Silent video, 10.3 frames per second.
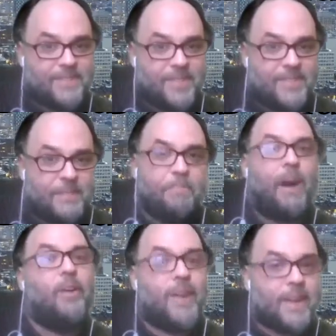
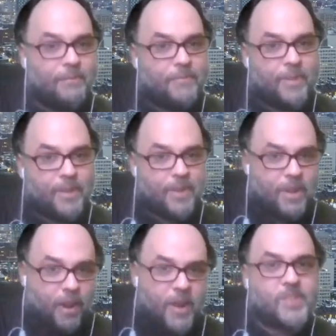symbolic of
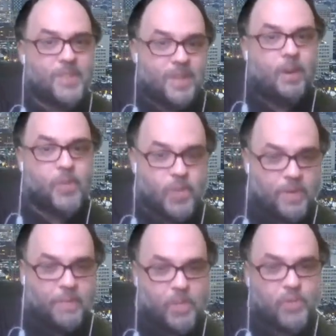arts and culture
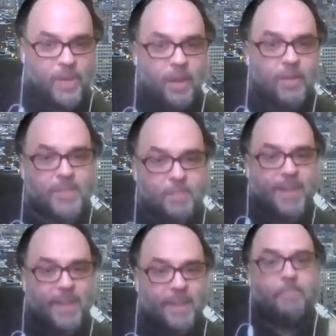in Montreal.
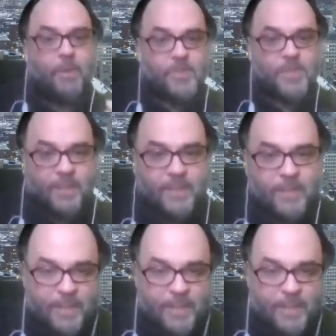Something in person.